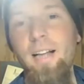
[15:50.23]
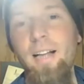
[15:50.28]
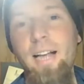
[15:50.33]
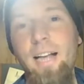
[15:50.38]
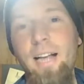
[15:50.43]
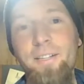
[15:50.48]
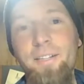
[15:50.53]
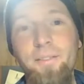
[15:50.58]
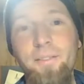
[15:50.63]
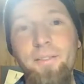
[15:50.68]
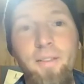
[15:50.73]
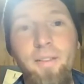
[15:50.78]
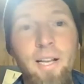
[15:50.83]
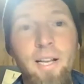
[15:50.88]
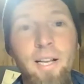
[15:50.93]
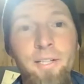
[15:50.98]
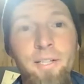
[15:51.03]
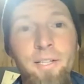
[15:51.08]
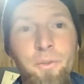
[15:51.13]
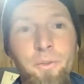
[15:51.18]
And it's the
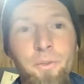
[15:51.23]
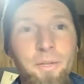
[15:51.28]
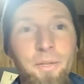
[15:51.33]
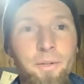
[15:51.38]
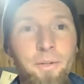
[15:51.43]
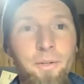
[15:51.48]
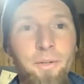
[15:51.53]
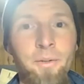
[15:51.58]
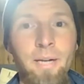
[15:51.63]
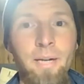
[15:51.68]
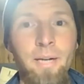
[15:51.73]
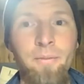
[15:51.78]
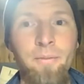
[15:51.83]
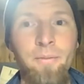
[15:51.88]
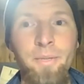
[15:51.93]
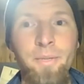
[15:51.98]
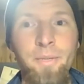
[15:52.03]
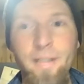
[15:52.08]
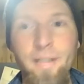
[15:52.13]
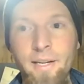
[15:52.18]
lie you hear
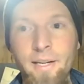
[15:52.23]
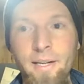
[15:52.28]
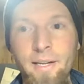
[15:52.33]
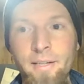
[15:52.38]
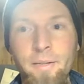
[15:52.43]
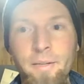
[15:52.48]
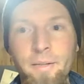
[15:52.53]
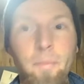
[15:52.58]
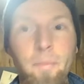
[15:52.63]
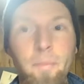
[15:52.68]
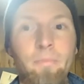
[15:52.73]
every day.